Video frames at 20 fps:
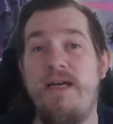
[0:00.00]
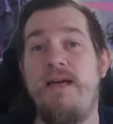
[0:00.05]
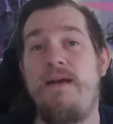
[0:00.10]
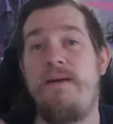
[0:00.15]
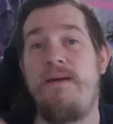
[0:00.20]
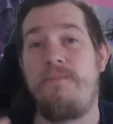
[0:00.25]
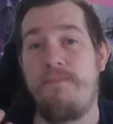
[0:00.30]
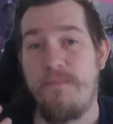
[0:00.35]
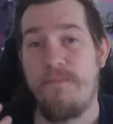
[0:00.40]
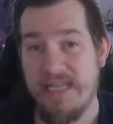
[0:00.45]

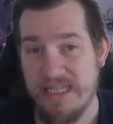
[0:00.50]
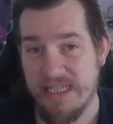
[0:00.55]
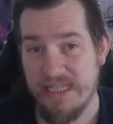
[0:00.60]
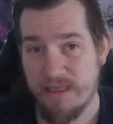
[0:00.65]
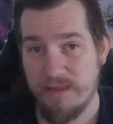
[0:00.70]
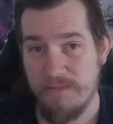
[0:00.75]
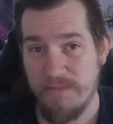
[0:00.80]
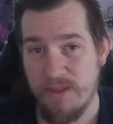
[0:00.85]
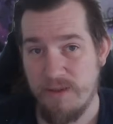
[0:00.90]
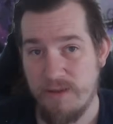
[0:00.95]
meeting the
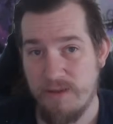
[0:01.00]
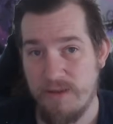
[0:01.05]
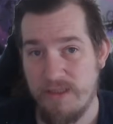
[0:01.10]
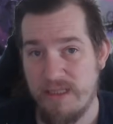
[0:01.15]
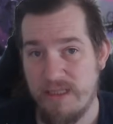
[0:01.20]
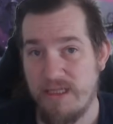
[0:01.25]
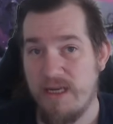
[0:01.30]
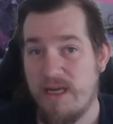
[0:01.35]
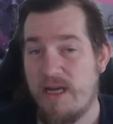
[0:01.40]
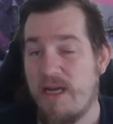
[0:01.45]

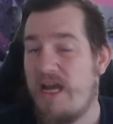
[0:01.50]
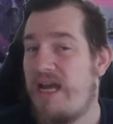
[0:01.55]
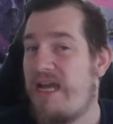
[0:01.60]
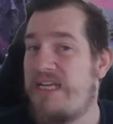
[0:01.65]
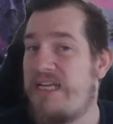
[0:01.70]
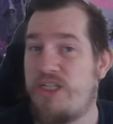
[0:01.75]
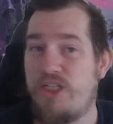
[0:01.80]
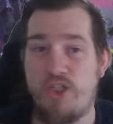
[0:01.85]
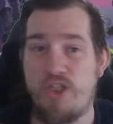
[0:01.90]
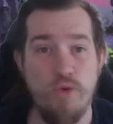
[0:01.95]
community,
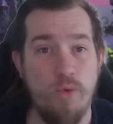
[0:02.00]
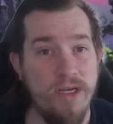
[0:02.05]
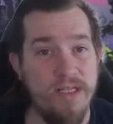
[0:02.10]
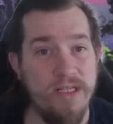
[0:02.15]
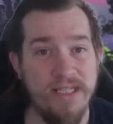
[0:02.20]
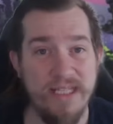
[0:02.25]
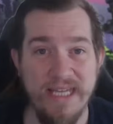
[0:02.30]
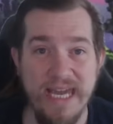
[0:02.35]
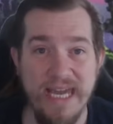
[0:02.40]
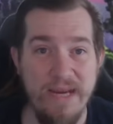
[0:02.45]
enjoying
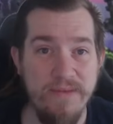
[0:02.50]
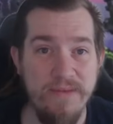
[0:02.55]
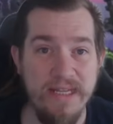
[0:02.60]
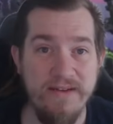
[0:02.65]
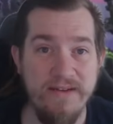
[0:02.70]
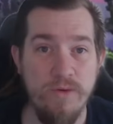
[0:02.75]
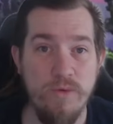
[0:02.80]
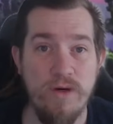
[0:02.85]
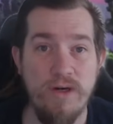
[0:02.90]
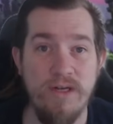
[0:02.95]
the game with
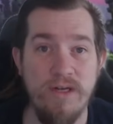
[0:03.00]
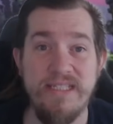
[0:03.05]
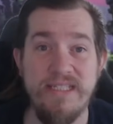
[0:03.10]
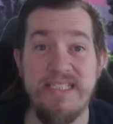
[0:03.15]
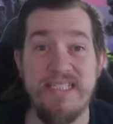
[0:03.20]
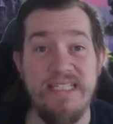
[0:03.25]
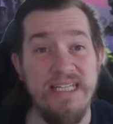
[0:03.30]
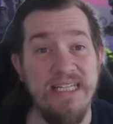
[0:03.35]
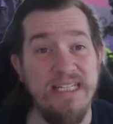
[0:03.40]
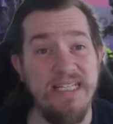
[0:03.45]
everyone,
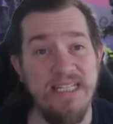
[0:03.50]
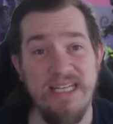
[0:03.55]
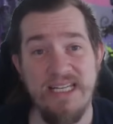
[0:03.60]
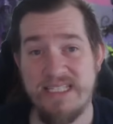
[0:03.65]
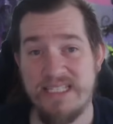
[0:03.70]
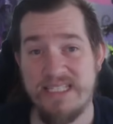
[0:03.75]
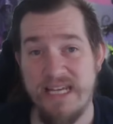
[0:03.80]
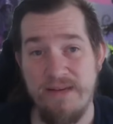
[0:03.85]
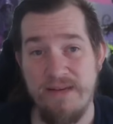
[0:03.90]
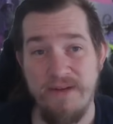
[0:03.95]
seeing the
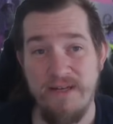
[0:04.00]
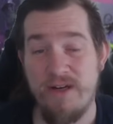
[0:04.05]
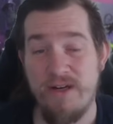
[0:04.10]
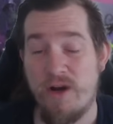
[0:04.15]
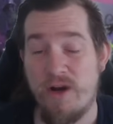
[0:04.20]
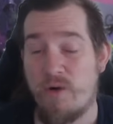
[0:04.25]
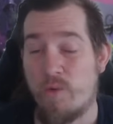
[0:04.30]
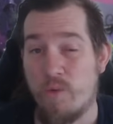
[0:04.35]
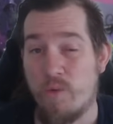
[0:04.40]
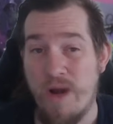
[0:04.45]
excitement
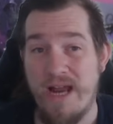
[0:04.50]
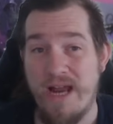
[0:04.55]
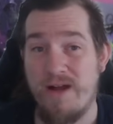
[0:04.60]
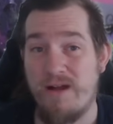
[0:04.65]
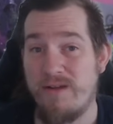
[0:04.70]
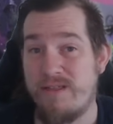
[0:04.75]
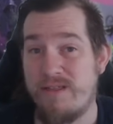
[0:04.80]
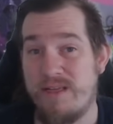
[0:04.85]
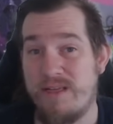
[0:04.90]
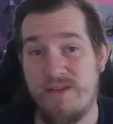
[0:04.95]

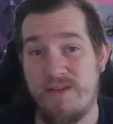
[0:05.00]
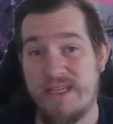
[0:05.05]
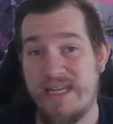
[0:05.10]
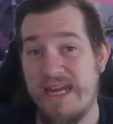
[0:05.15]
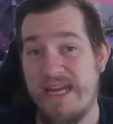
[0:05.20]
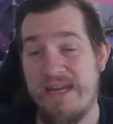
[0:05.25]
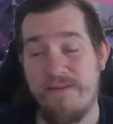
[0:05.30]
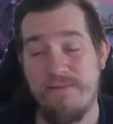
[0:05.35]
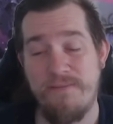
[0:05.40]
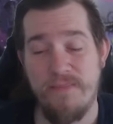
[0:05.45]
around the
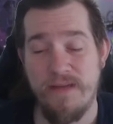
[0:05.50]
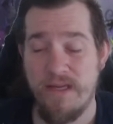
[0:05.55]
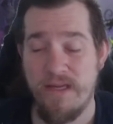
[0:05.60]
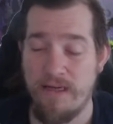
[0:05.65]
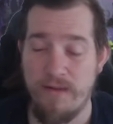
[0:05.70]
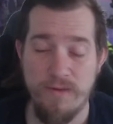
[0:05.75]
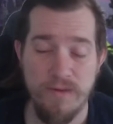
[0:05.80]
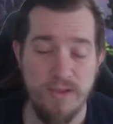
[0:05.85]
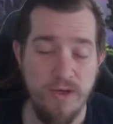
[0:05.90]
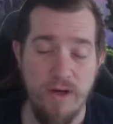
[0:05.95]
game. It
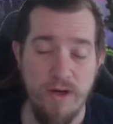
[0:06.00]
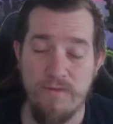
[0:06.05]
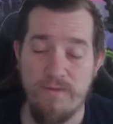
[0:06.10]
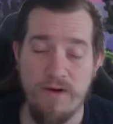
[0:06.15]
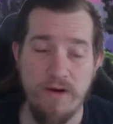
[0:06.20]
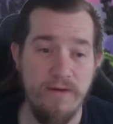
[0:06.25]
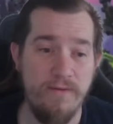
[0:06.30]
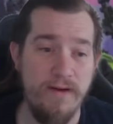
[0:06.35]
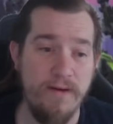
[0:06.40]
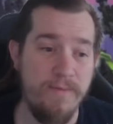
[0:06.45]
was all
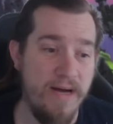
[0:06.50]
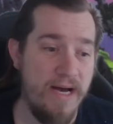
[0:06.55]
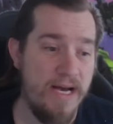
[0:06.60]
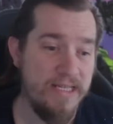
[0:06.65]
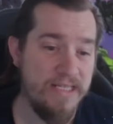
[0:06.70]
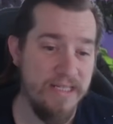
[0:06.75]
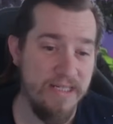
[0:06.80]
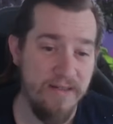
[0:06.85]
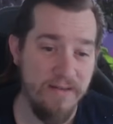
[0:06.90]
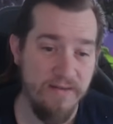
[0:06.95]
very, very
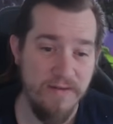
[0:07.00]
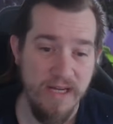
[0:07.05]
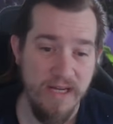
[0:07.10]
positive.